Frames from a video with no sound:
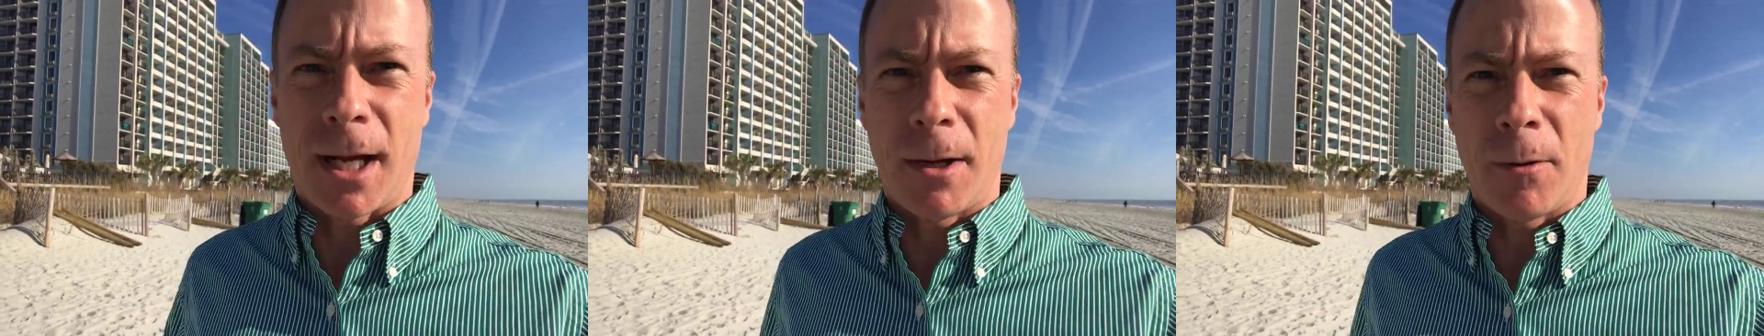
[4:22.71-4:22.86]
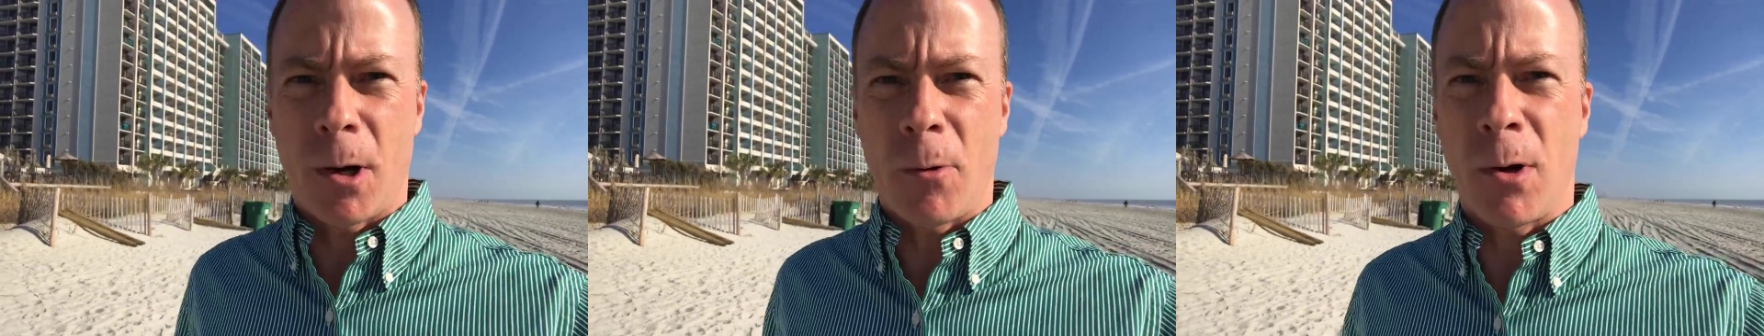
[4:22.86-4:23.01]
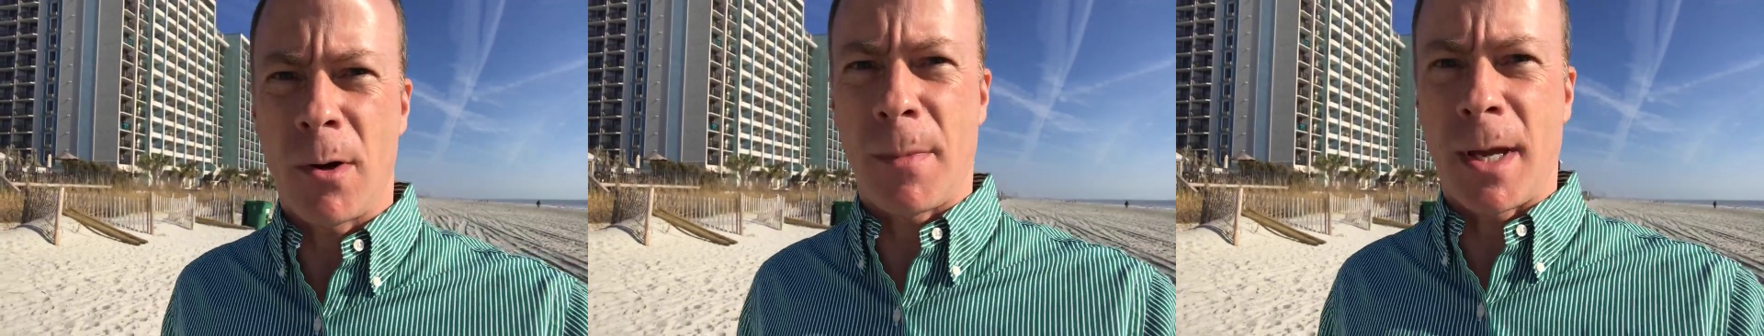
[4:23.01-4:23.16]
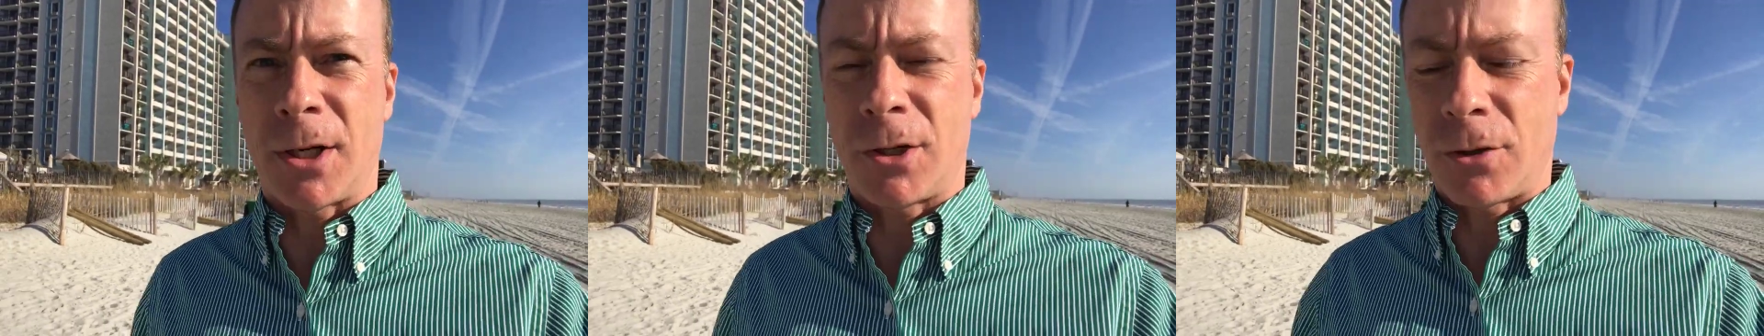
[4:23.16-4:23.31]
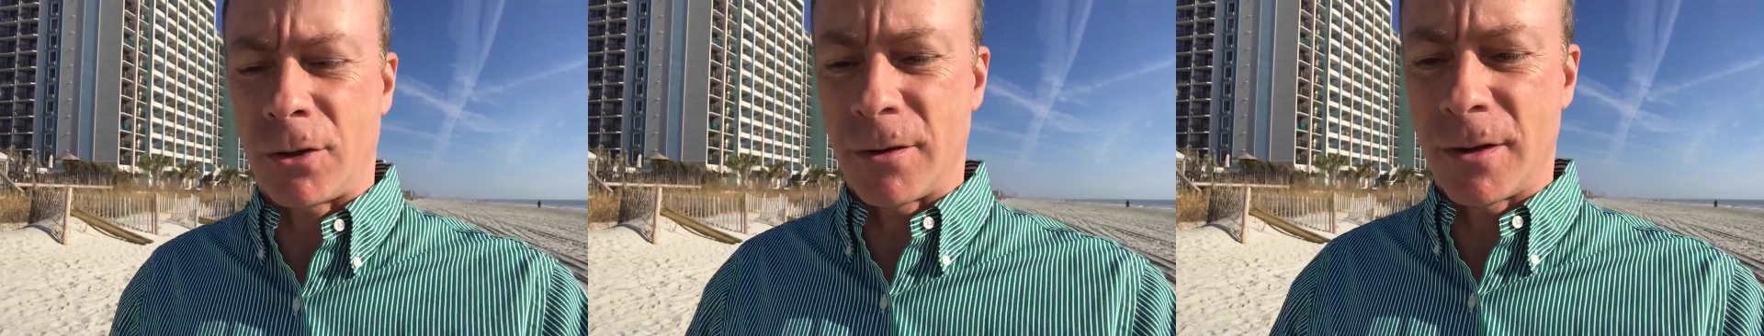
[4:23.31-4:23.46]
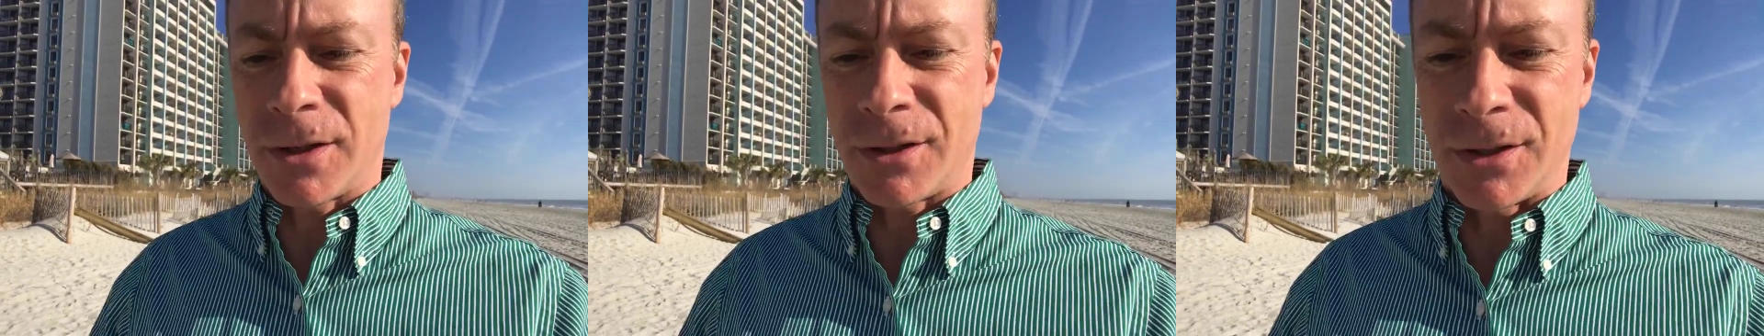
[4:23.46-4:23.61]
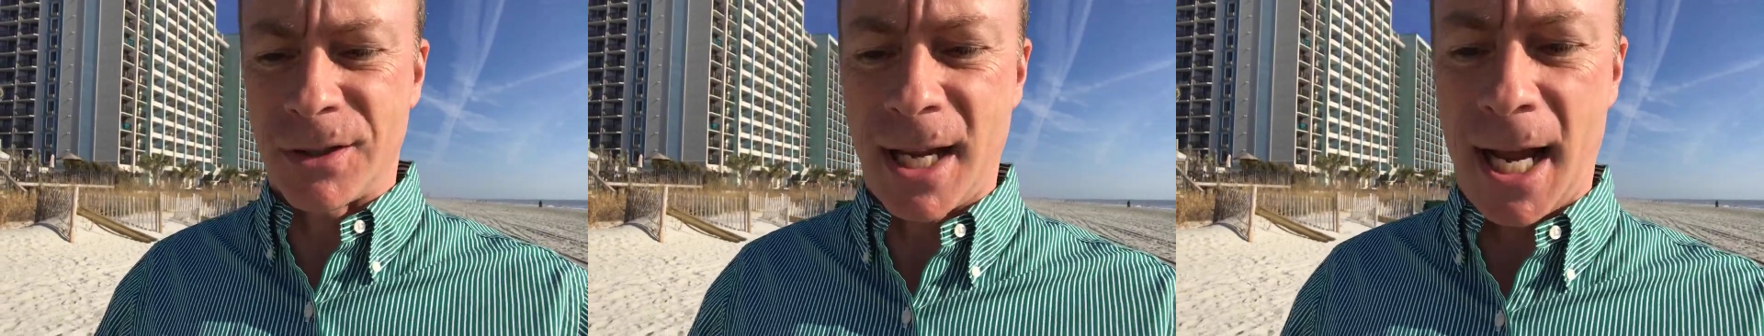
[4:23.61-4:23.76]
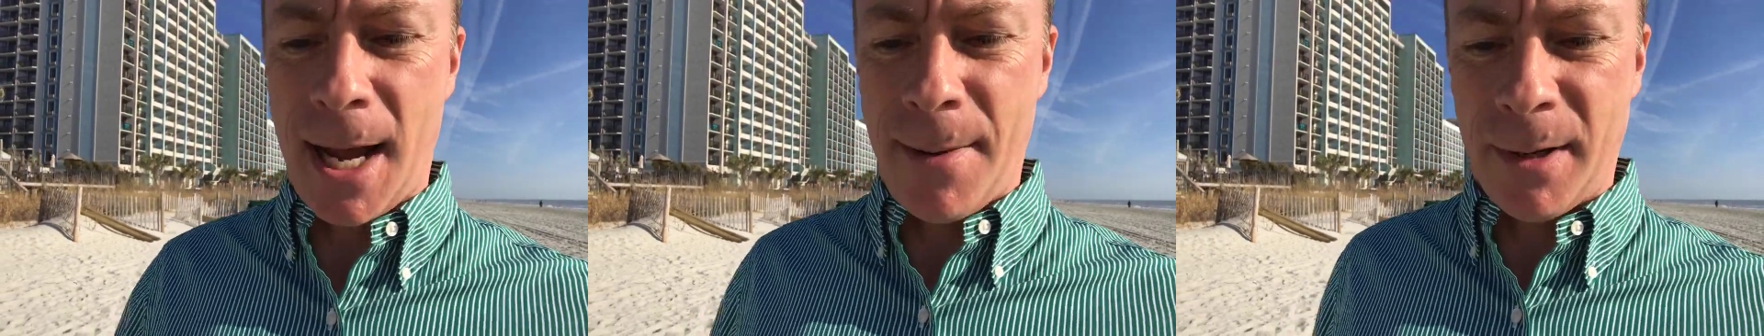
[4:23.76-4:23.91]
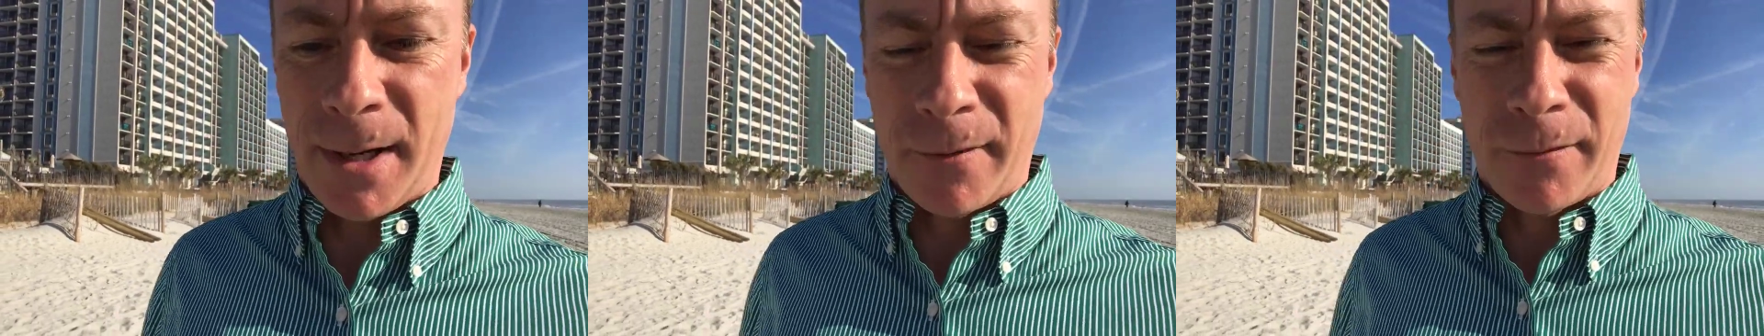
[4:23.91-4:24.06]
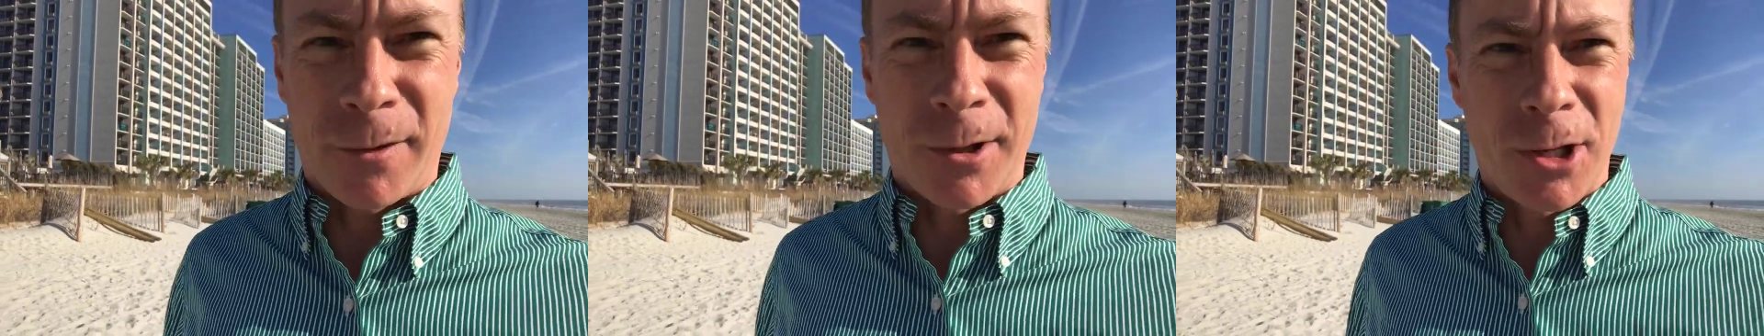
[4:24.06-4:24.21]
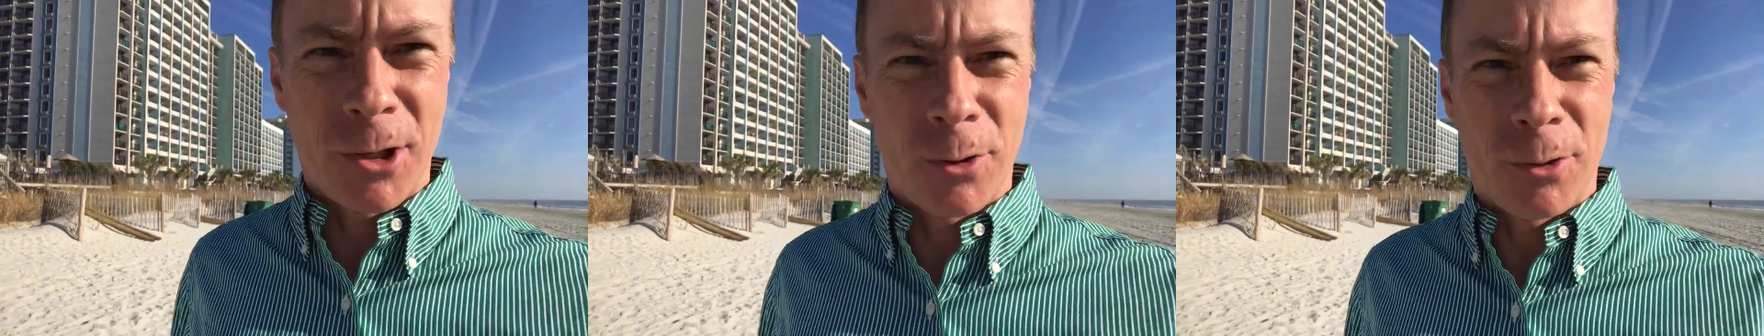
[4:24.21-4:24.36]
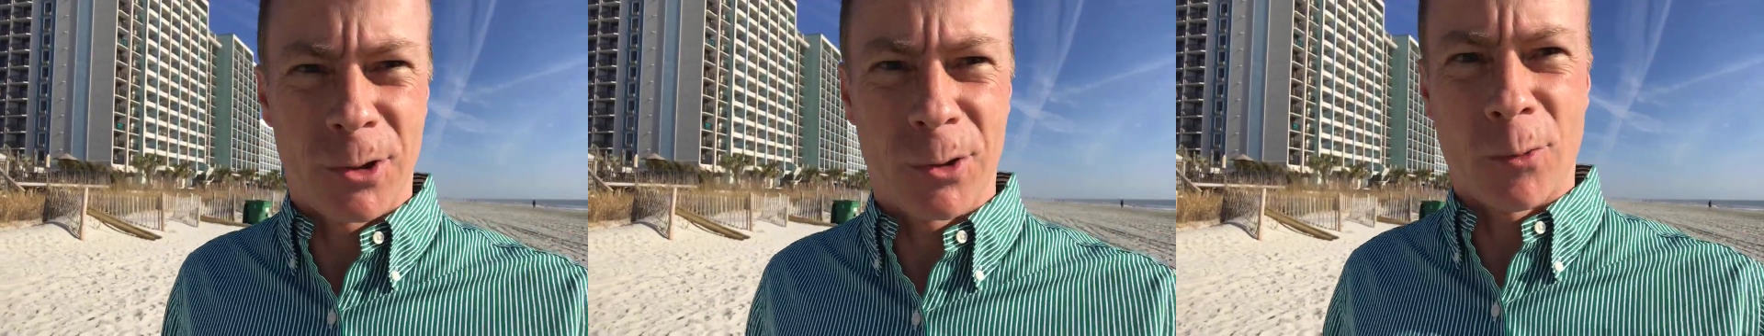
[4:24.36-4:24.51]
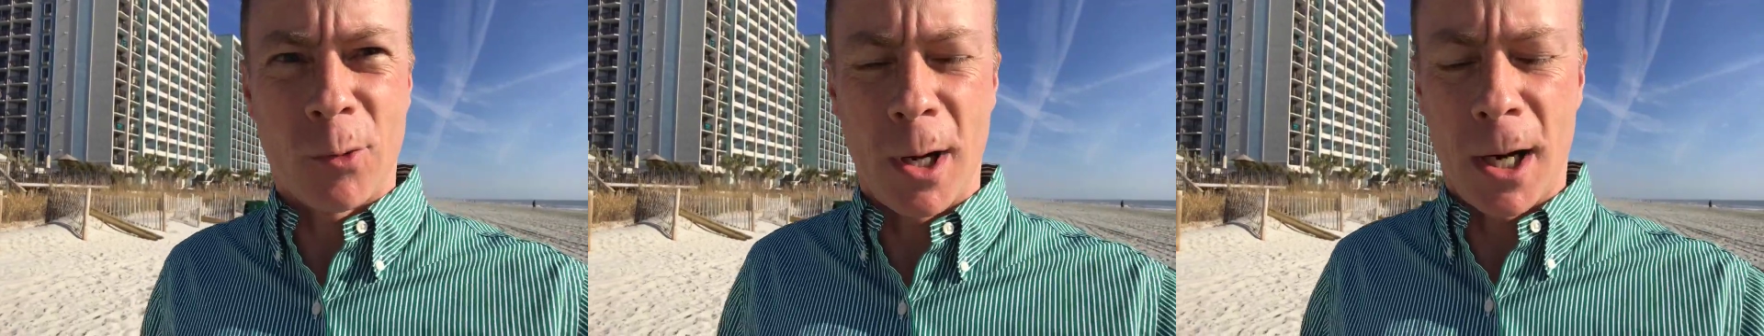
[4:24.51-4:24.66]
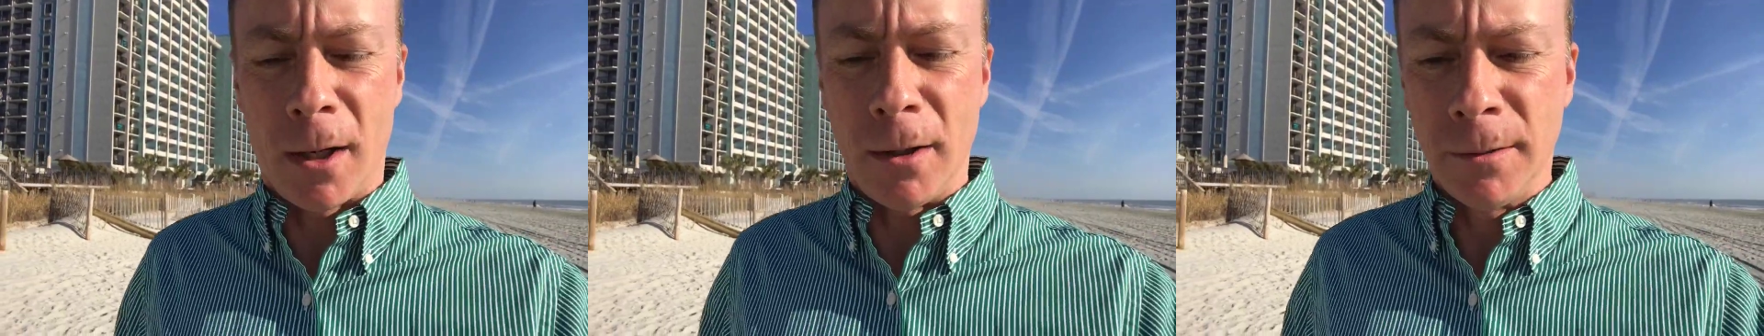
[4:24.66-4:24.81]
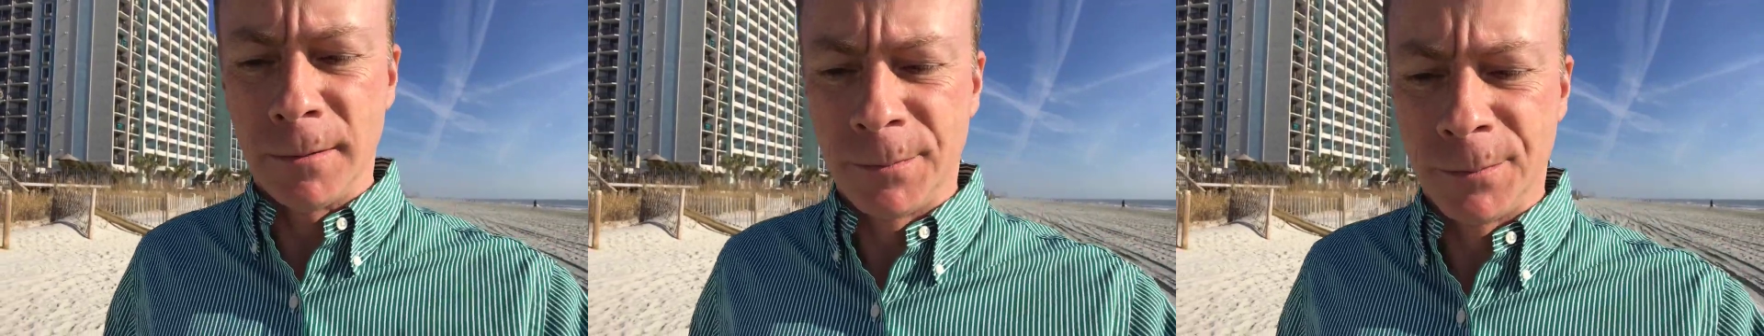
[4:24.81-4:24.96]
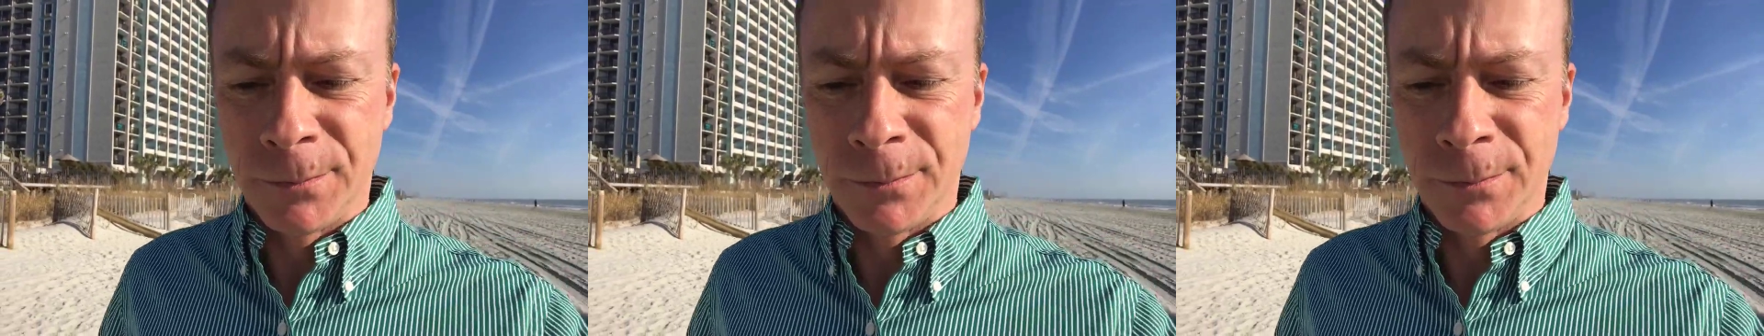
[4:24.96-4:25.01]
I want to make sure this is happening for you as well.